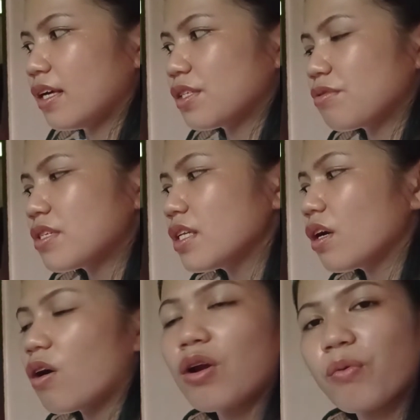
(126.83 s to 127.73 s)
In choosing the
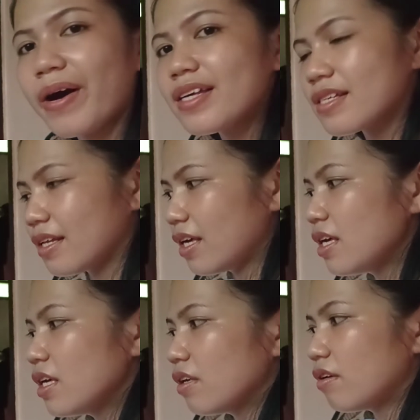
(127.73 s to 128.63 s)
color wisely,
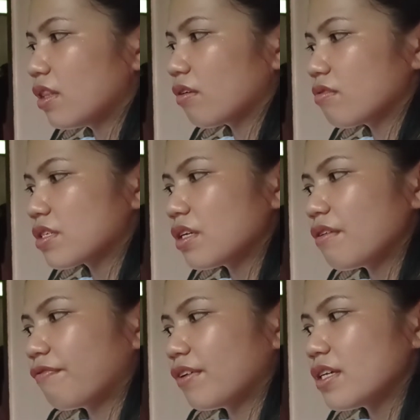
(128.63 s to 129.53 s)
you need to
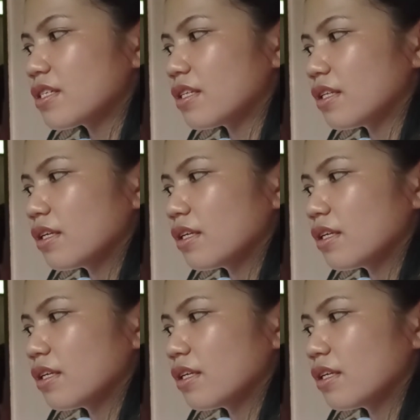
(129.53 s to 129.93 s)
consider first,